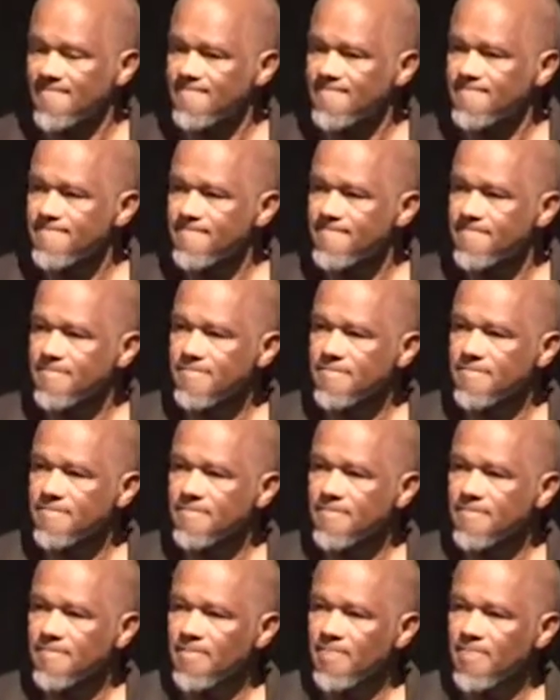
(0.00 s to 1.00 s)

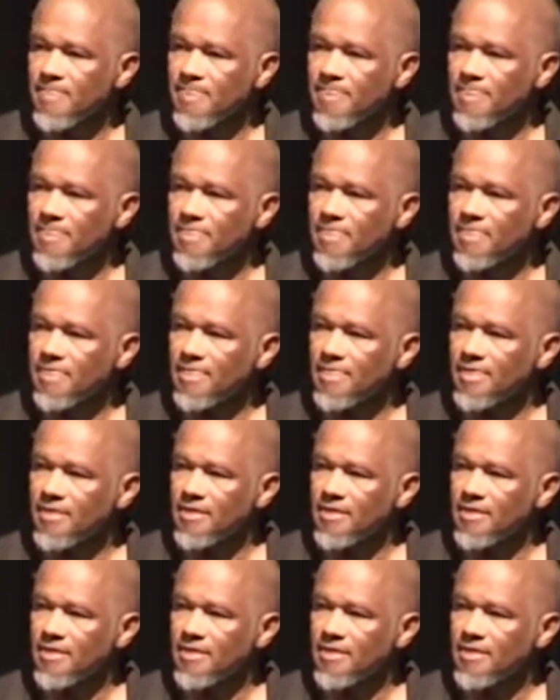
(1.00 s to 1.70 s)
Nothing is said.